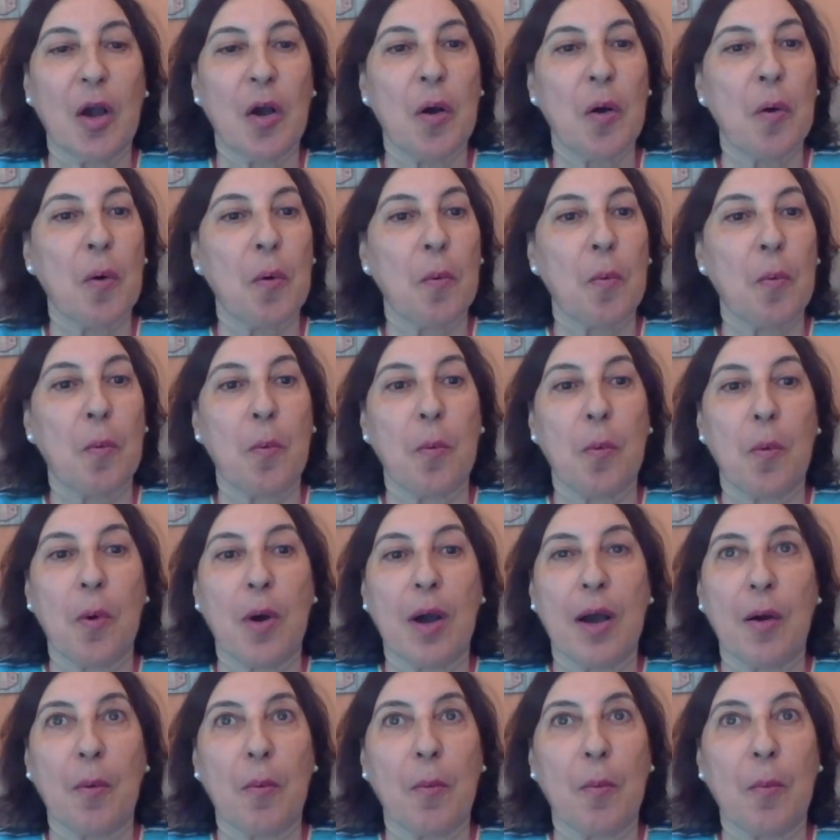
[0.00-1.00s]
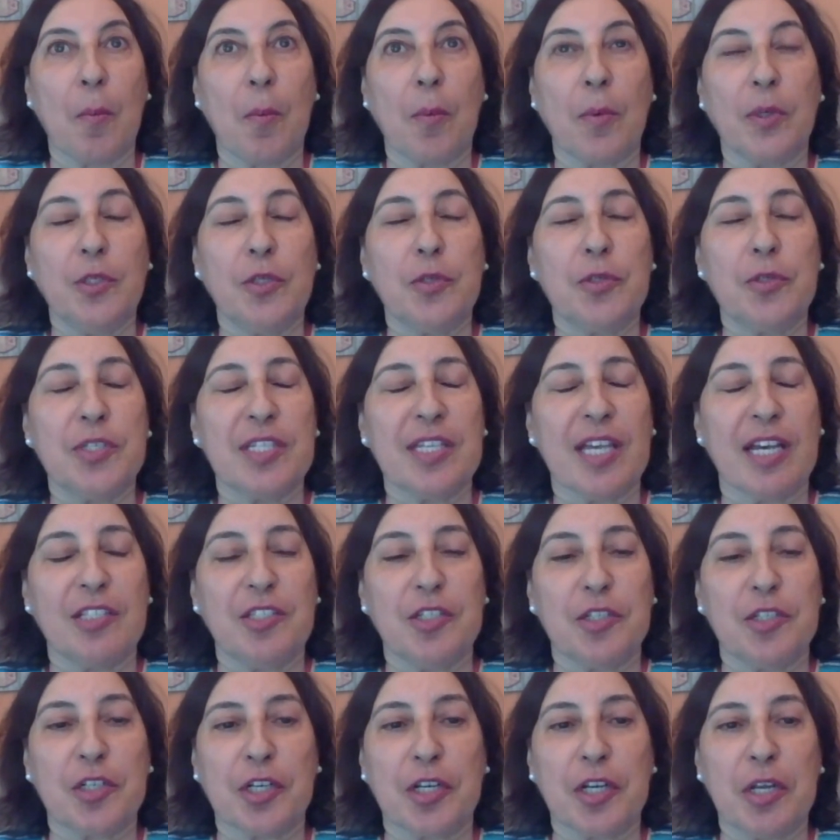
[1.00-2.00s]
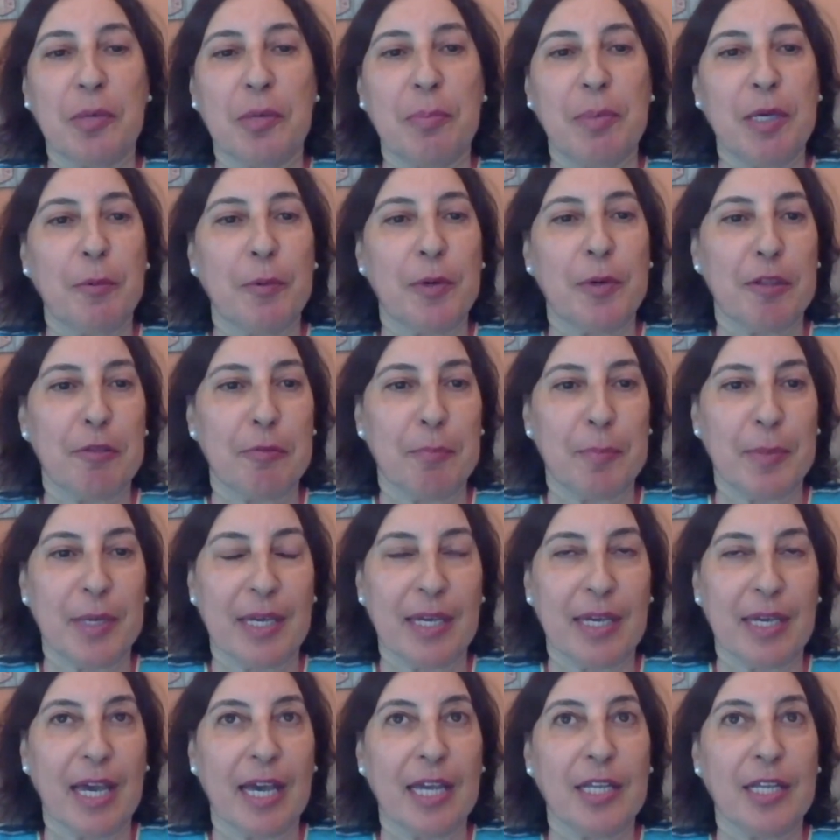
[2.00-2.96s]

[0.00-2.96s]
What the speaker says: What you said you're going to be with me.